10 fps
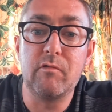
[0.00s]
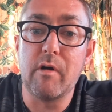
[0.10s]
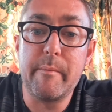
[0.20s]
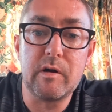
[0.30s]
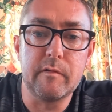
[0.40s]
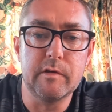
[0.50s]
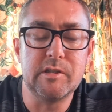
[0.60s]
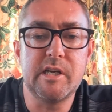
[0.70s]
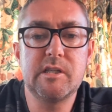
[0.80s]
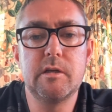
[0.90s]
REMMERT of the
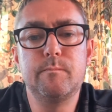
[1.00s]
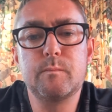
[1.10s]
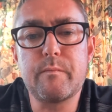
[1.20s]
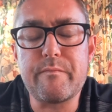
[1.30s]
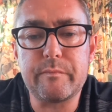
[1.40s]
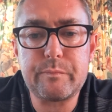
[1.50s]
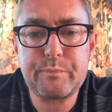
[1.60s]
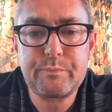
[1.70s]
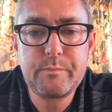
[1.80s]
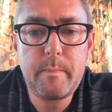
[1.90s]
season.
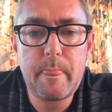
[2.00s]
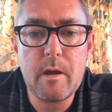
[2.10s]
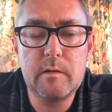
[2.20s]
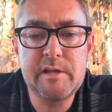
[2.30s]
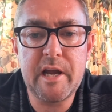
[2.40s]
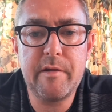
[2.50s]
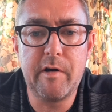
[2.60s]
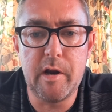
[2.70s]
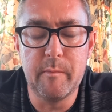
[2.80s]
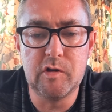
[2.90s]
Thank you
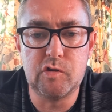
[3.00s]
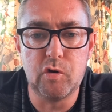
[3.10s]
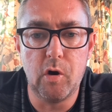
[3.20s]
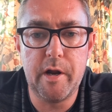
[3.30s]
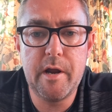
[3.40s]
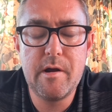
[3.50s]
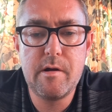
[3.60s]
very much, Troy.